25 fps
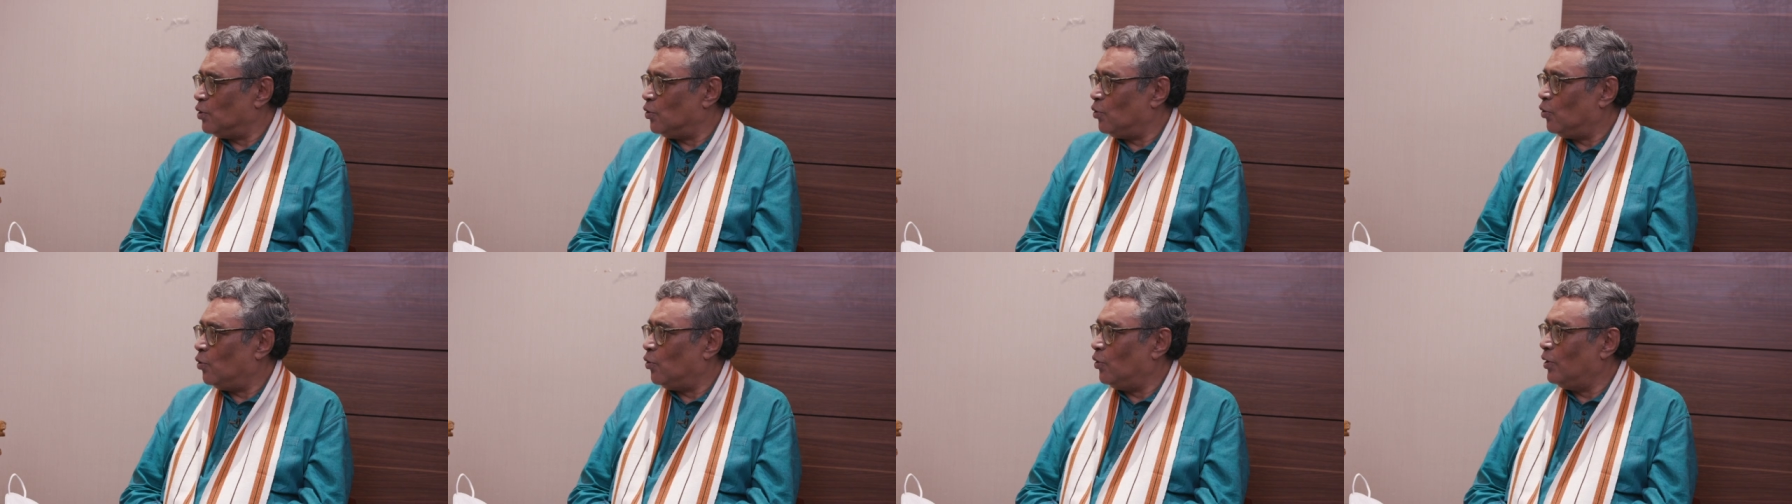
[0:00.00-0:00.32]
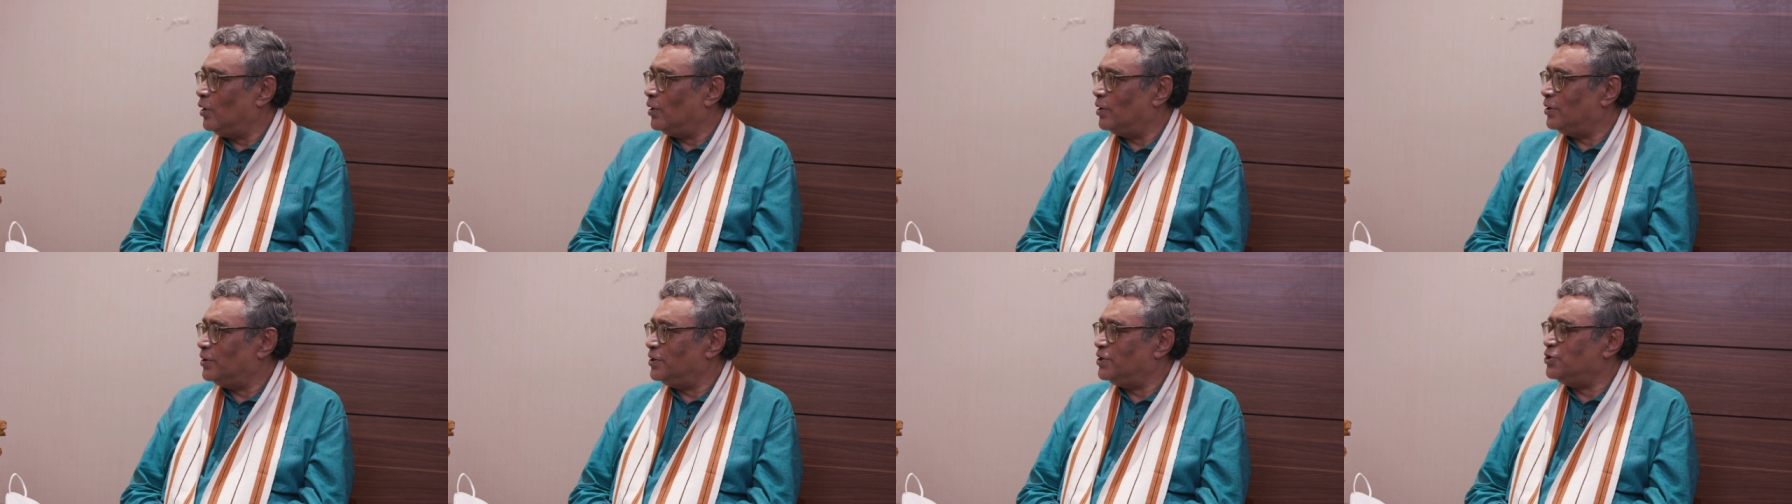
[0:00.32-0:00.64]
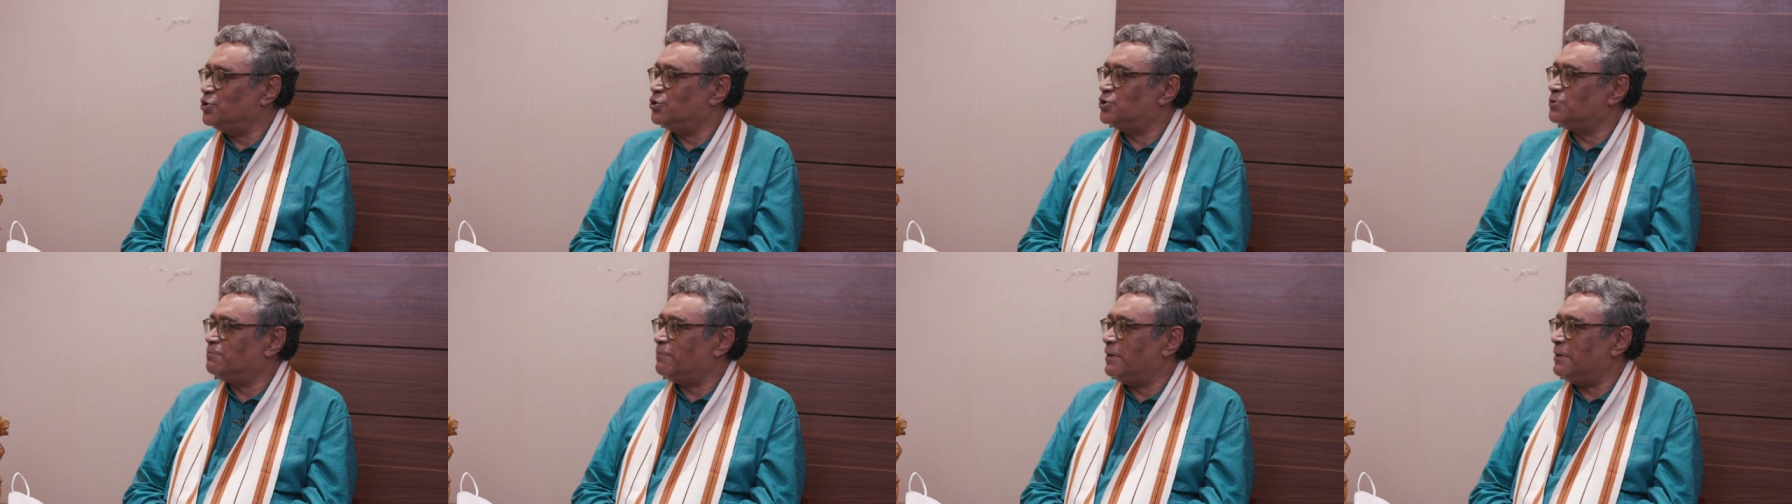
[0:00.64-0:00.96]
all
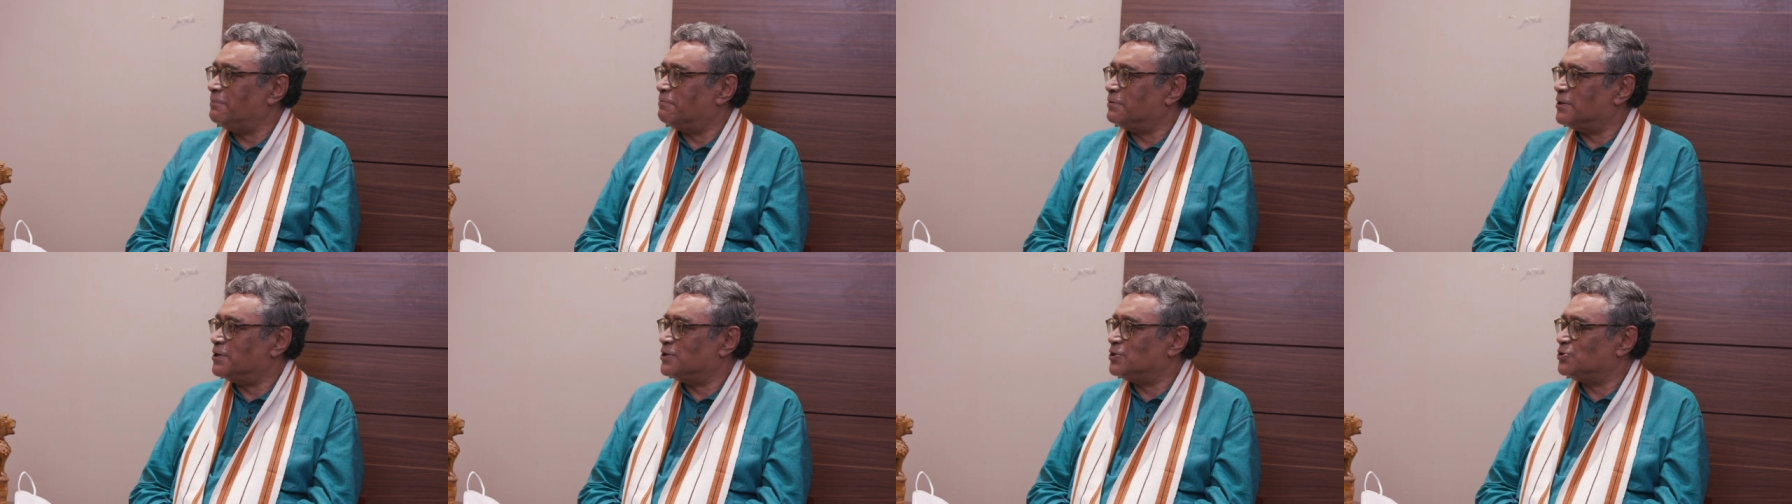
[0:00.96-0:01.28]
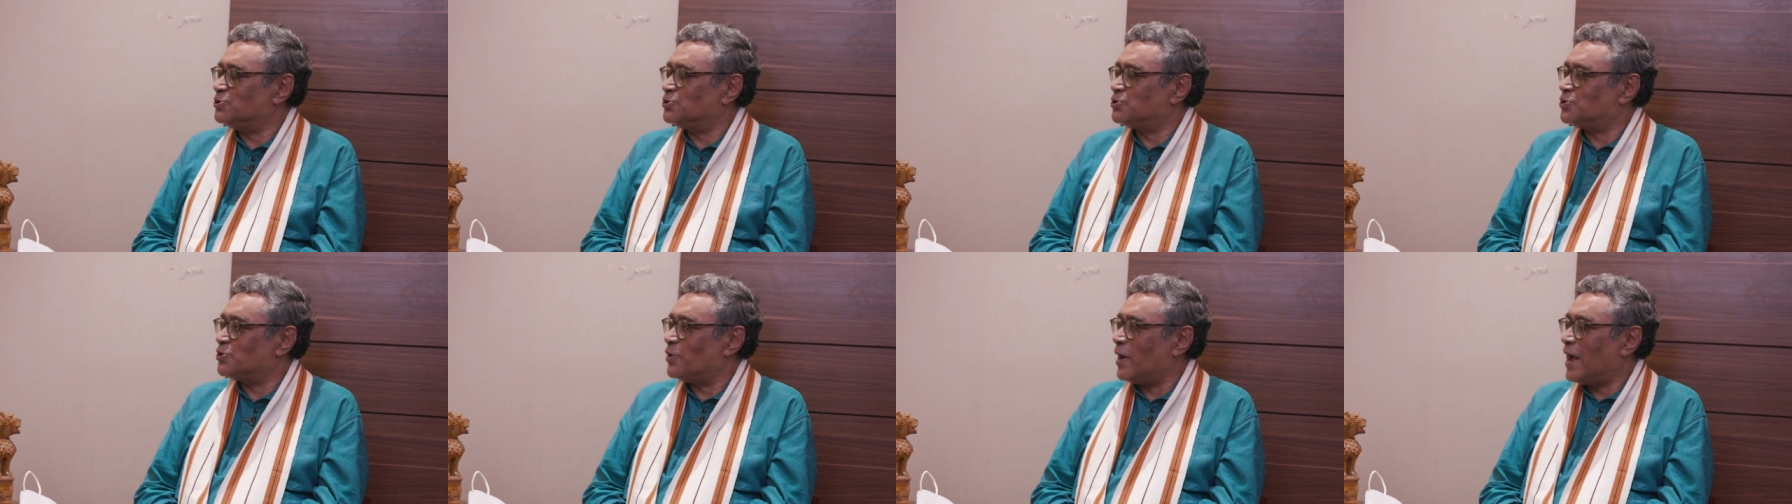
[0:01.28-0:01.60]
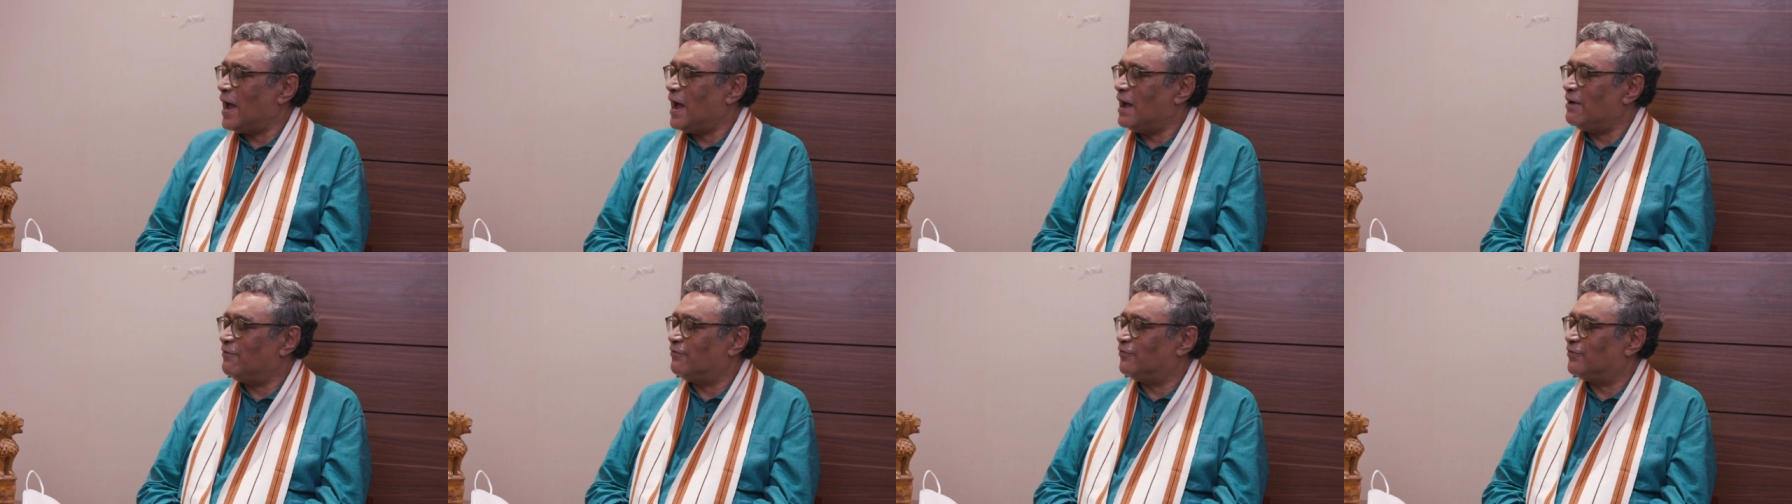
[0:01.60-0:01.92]
newspapers used to
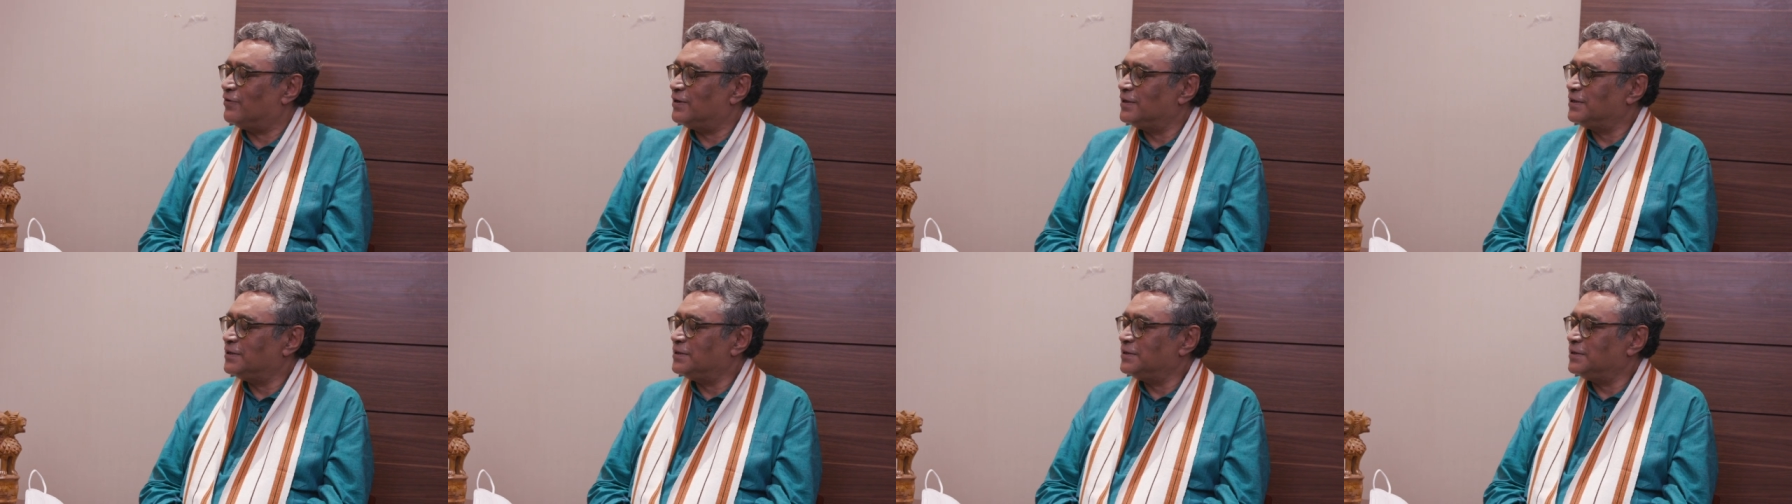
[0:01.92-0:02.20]
have